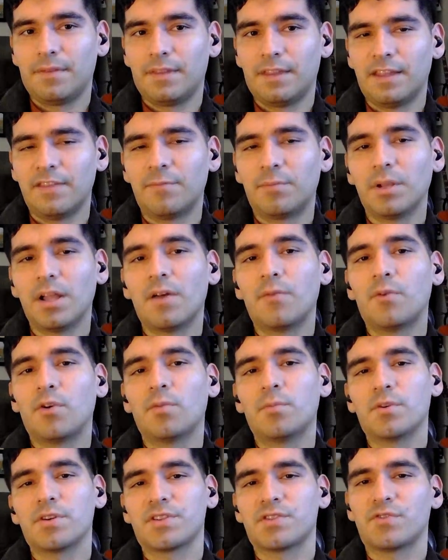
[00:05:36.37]
If Blah
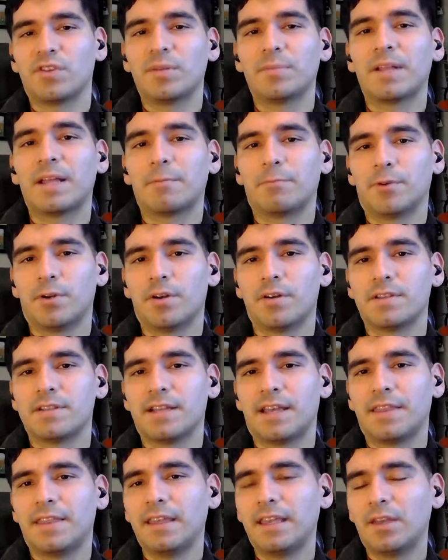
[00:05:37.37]
wrote more streamlined prose,
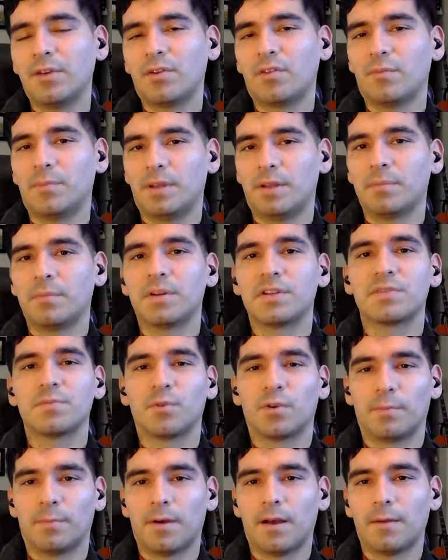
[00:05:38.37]
I think he would have been much
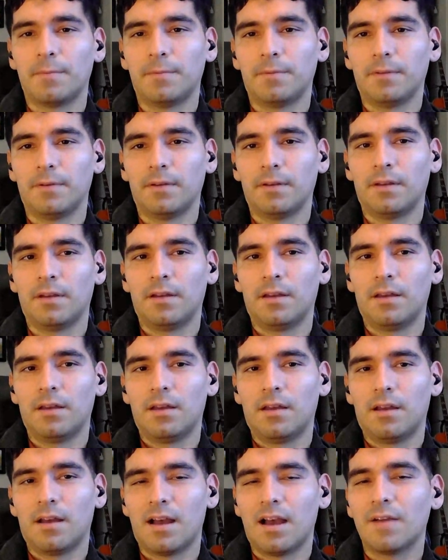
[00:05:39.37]
more popular.
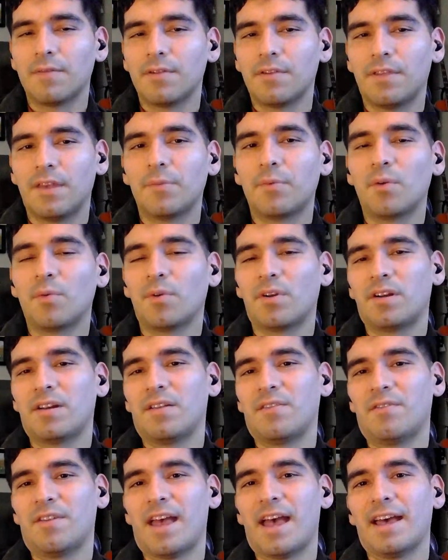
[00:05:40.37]
However, then we wouldn't
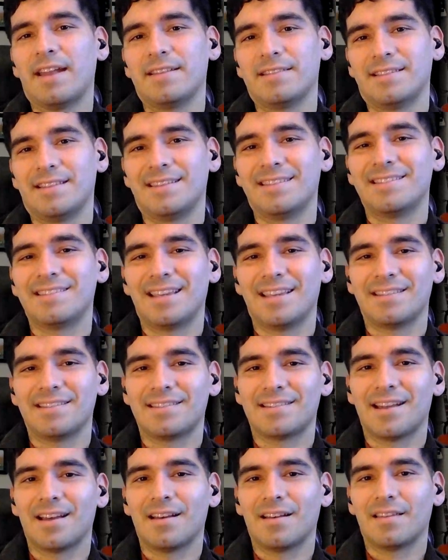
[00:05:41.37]
have had his insane
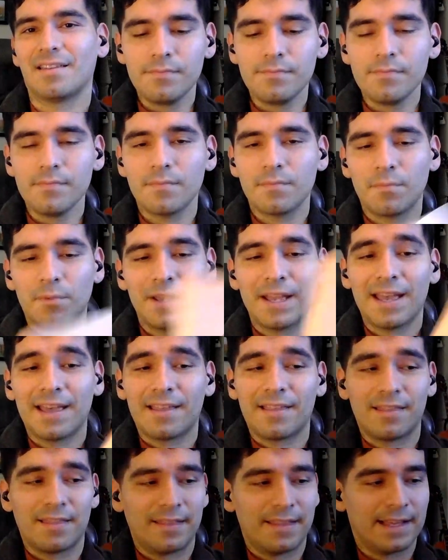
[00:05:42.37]
style. But yeah,
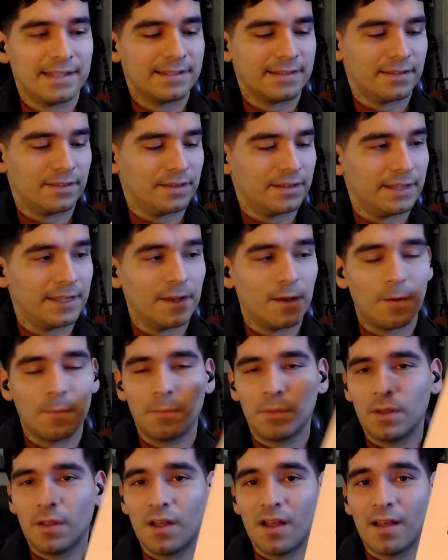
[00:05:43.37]
that's Leon
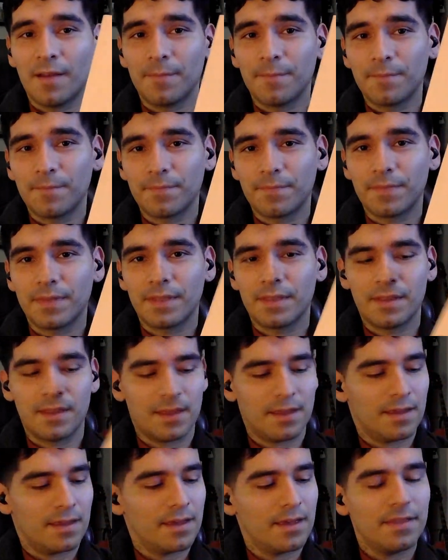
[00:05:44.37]
Bloy,
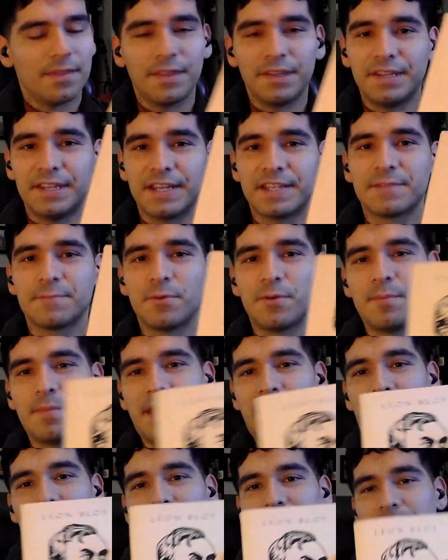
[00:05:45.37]
Desperate
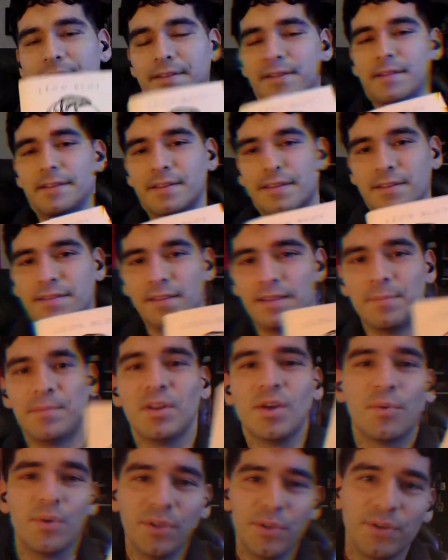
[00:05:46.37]
Man. Let me
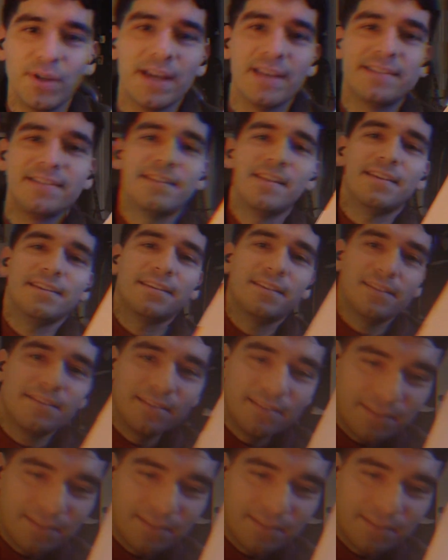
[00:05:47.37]
know what you guys think.